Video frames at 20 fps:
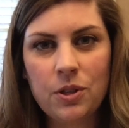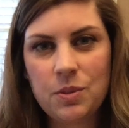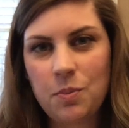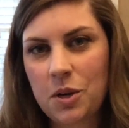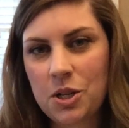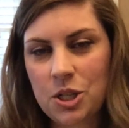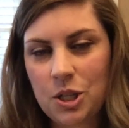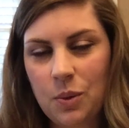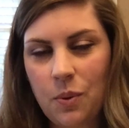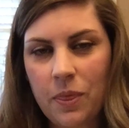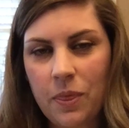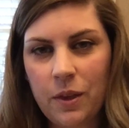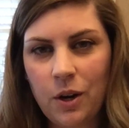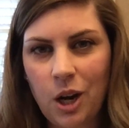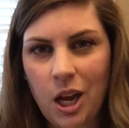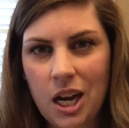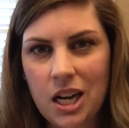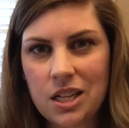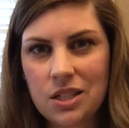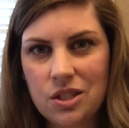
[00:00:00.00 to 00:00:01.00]
especially when they're
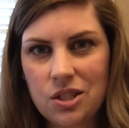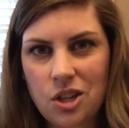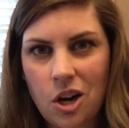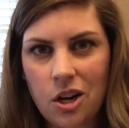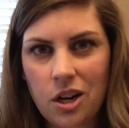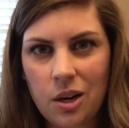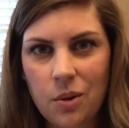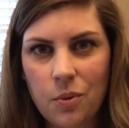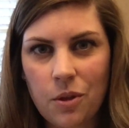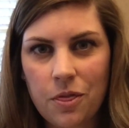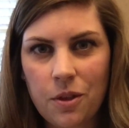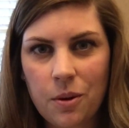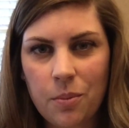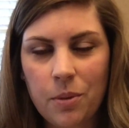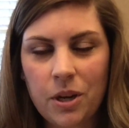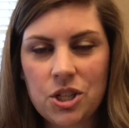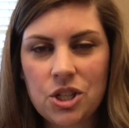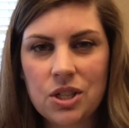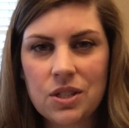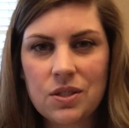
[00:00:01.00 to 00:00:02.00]
getting started with their
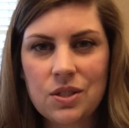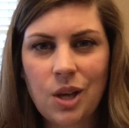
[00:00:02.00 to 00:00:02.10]
budget.